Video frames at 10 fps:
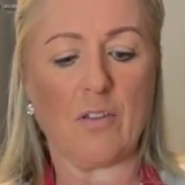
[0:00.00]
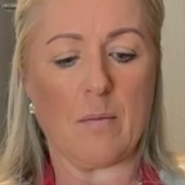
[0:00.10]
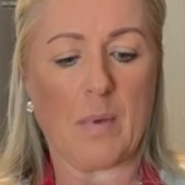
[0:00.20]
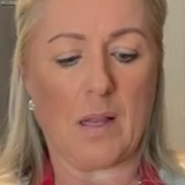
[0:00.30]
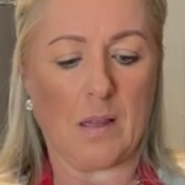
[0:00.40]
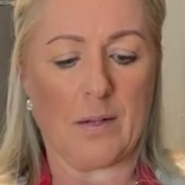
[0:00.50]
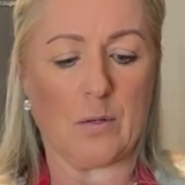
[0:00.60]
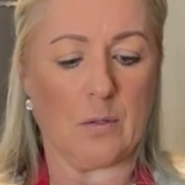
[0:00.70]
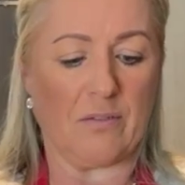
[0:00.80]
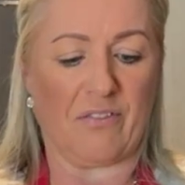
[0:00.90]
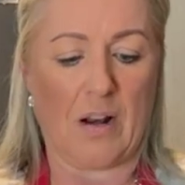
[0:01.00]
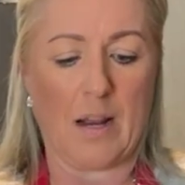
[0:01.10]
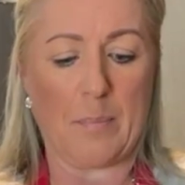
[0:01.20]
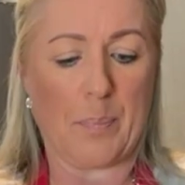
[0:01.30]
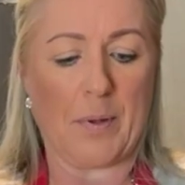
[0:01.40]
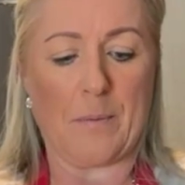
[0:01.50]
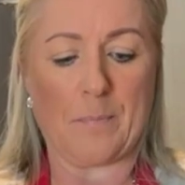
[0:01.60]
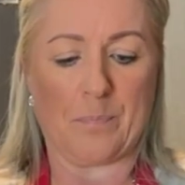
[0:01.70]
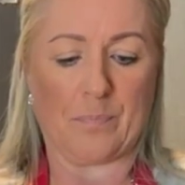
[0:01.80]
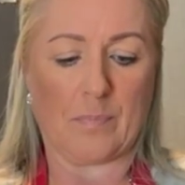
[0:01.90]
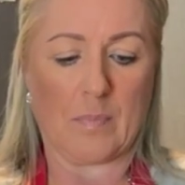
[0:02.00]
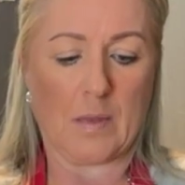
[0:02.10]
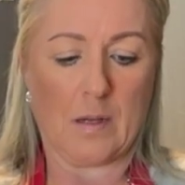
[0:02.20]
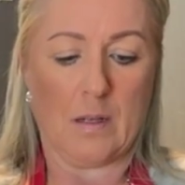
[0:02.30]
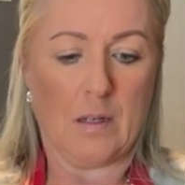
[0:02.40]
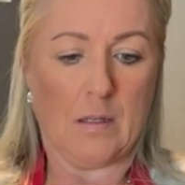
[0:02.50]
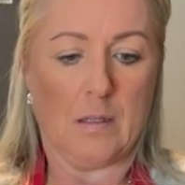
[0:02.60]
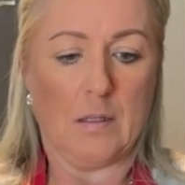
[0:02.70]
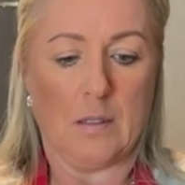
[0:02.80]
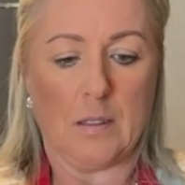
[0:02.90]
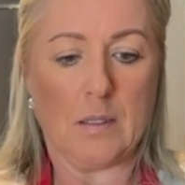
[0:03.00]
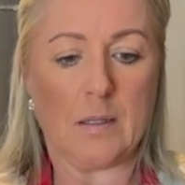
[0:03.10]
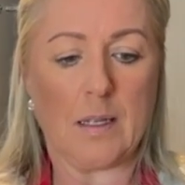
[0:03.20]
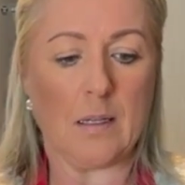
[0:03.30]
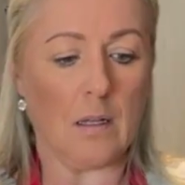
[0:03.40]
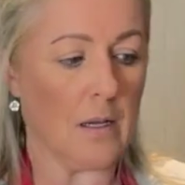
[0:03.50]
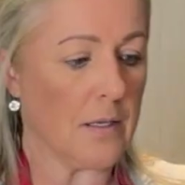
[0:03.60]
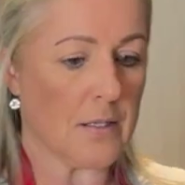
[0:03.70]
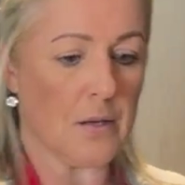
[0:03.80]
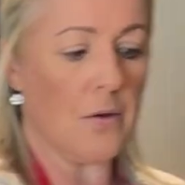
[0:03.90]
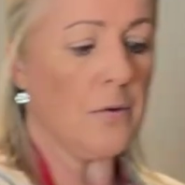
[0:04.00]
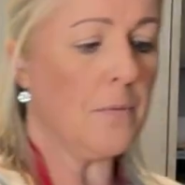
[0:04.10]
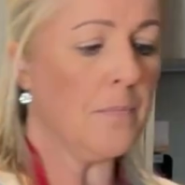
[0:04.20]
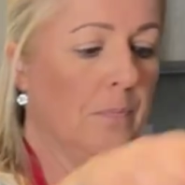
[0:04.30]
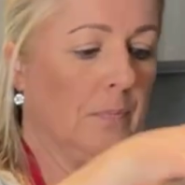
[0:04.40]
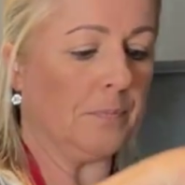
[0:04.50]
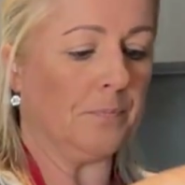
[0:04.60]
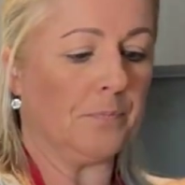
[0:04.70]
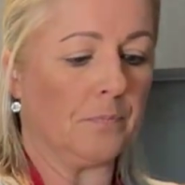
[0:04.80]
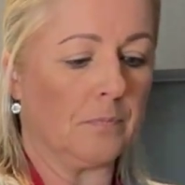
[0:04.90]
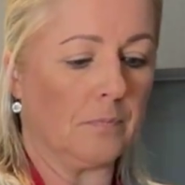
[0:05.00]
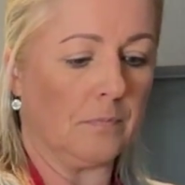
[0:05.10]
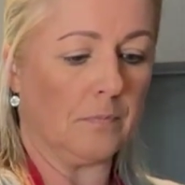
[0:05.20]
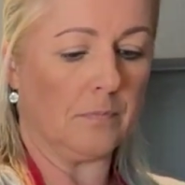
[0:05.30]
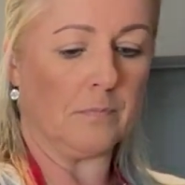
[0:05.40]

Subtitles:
and we're going to just give them a little, whoops, honestly.